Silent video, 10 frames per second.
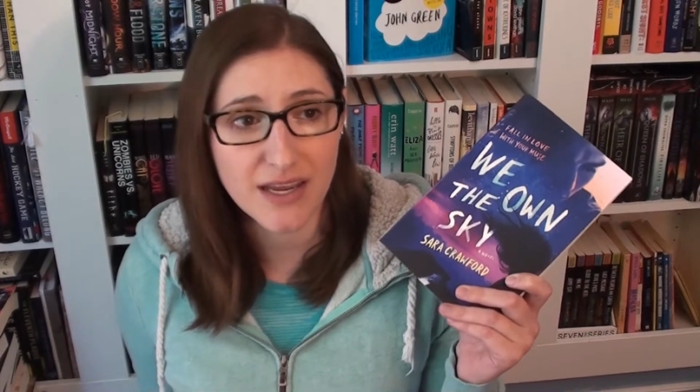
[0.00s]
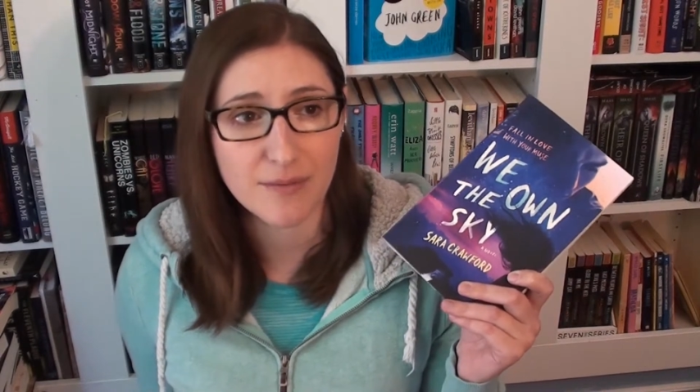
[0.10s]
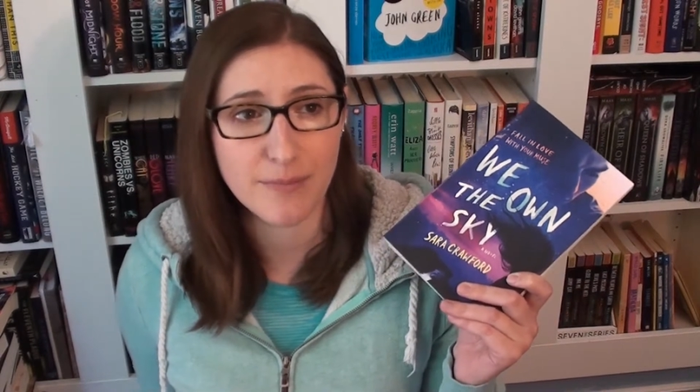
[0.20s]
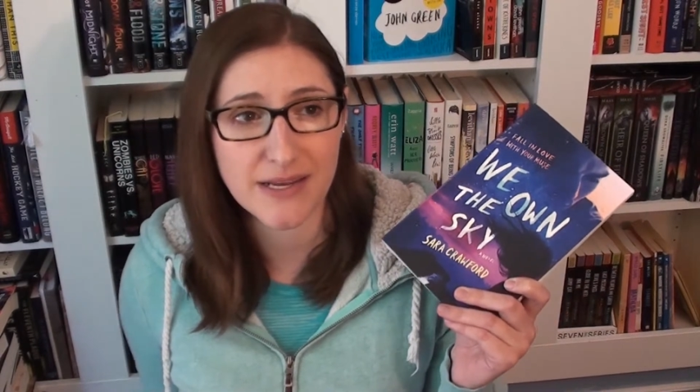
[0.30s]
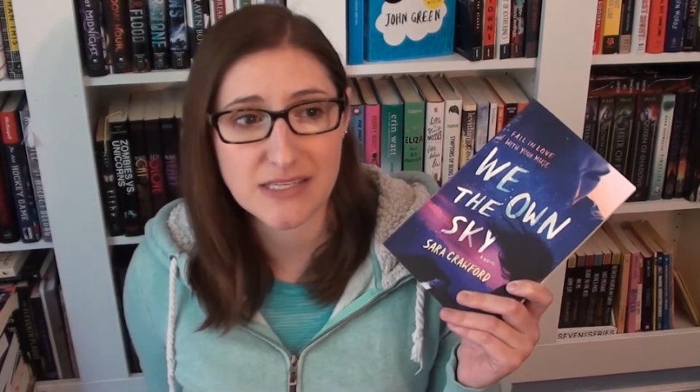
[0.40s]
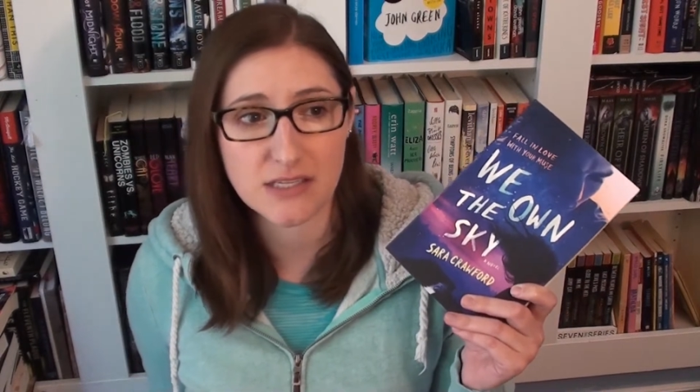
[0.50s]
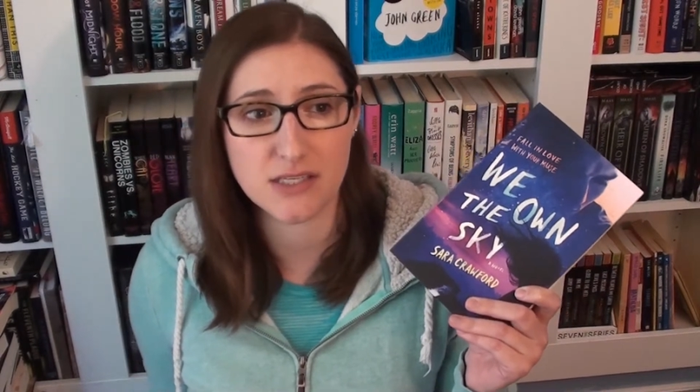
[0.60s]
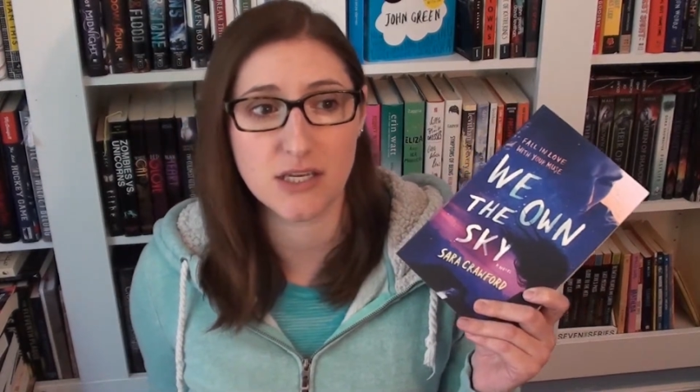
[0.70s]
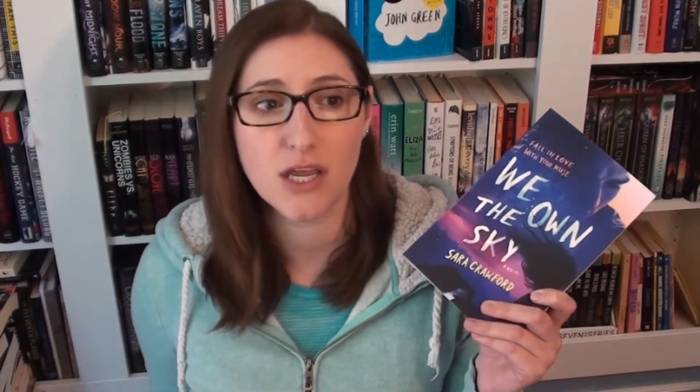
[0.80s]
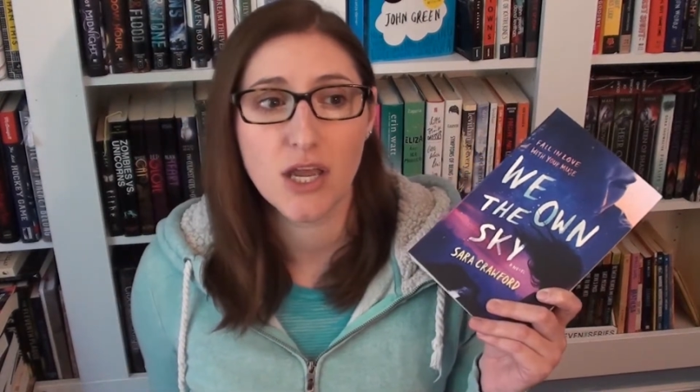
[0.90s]
It
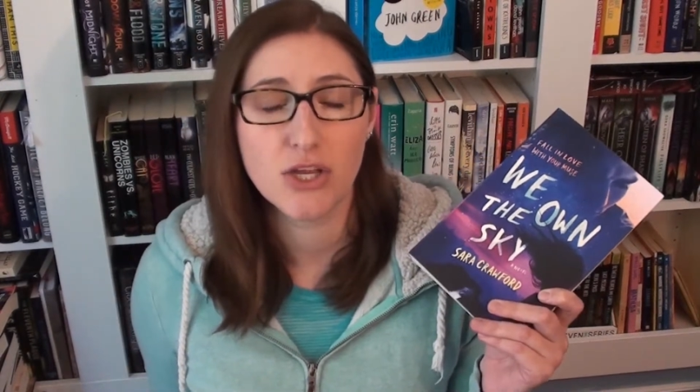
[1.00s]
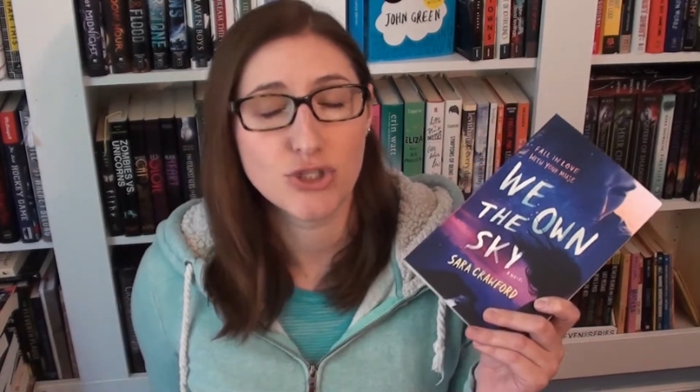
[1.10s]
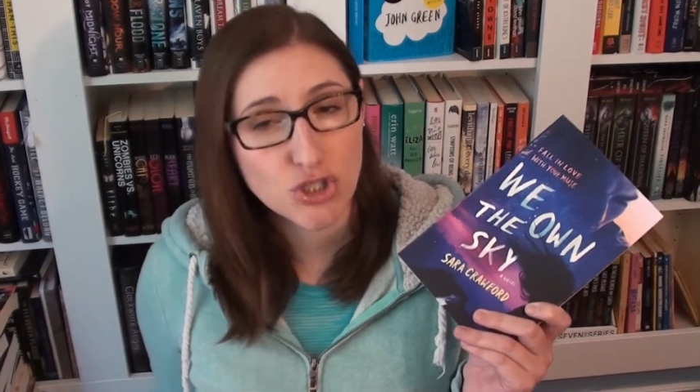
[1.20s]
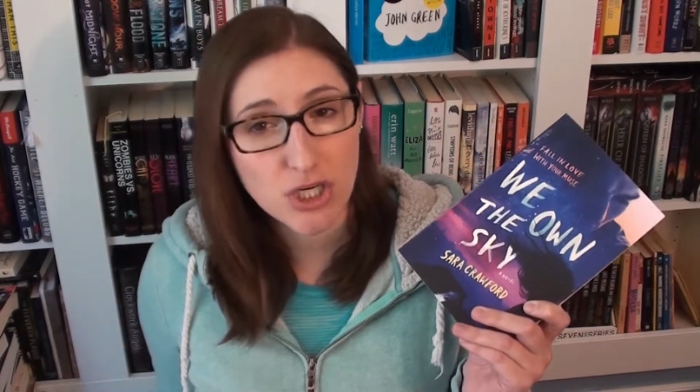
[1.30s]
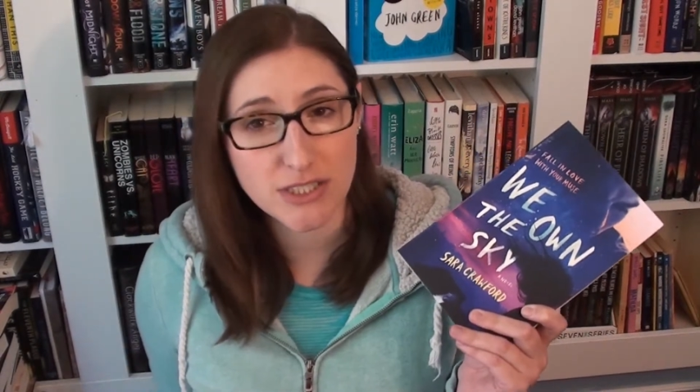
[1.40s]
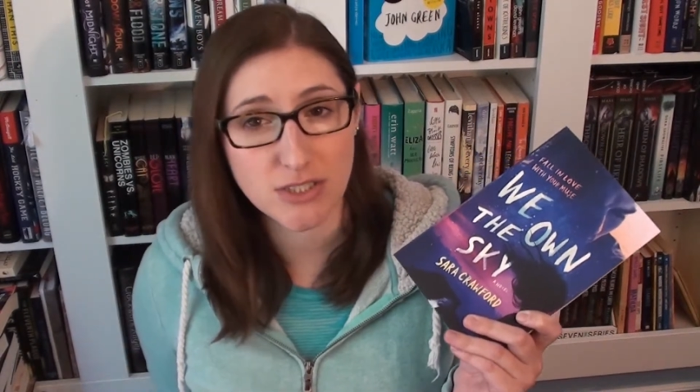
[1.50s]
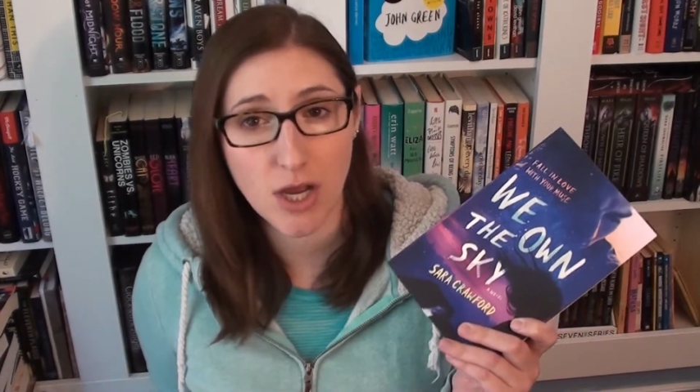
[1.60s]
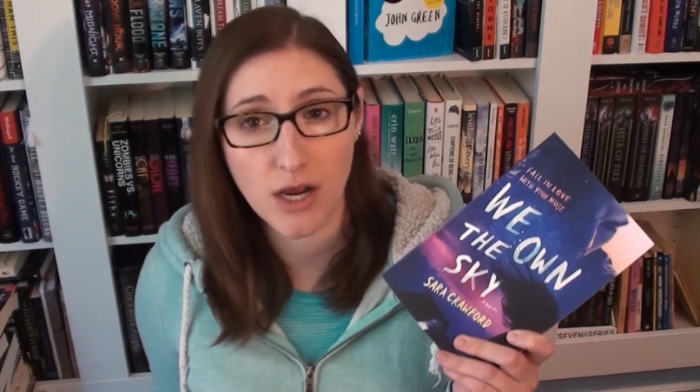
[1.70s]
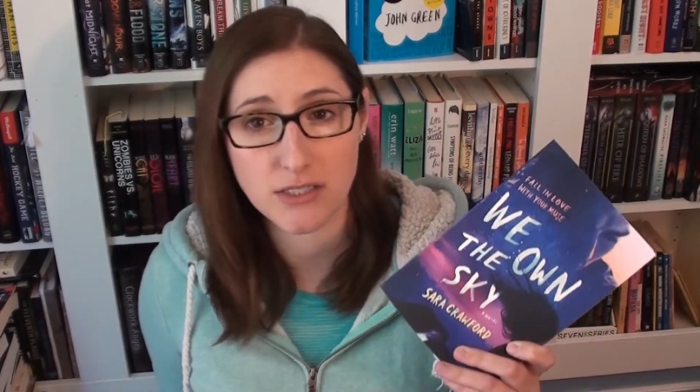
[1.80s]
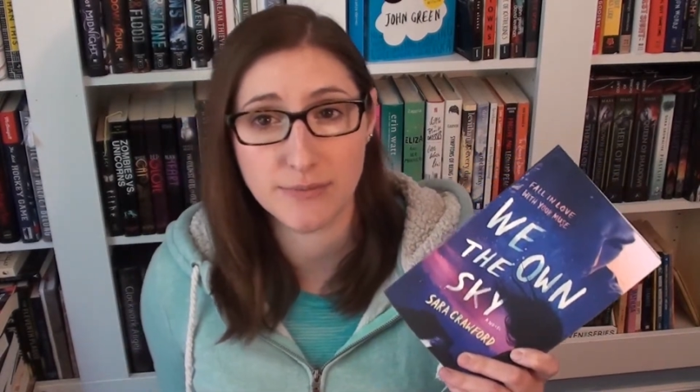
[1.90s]
basically just
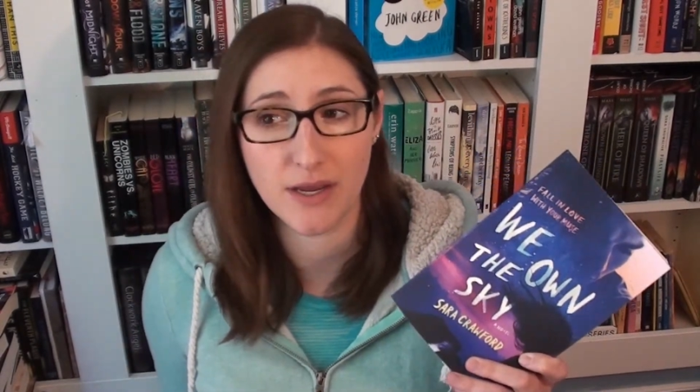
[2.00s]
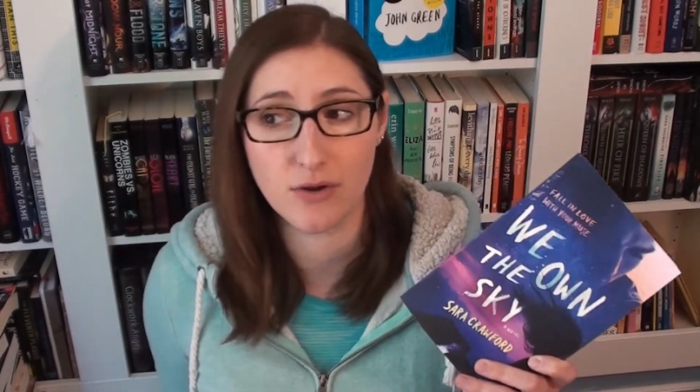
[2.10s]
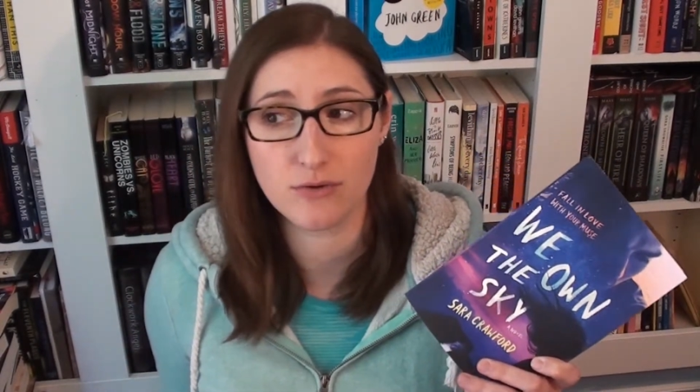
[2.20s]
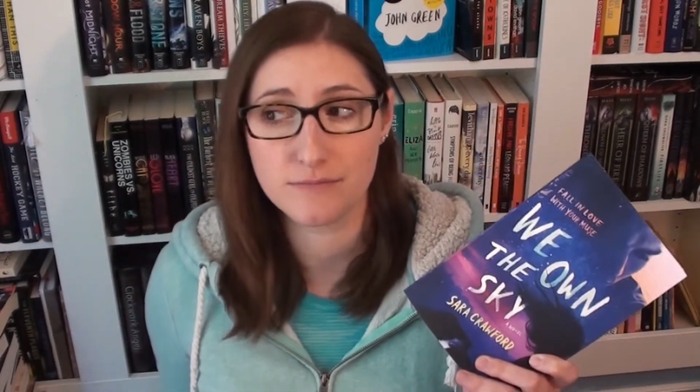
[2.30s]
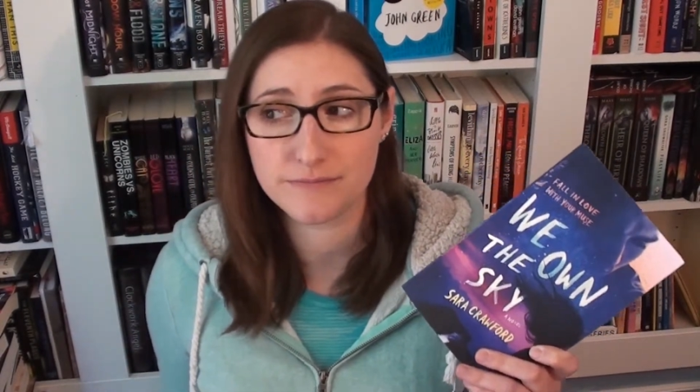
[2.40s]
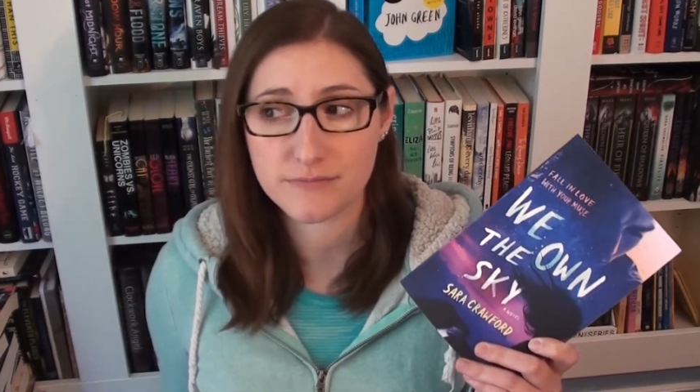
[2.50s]
talked about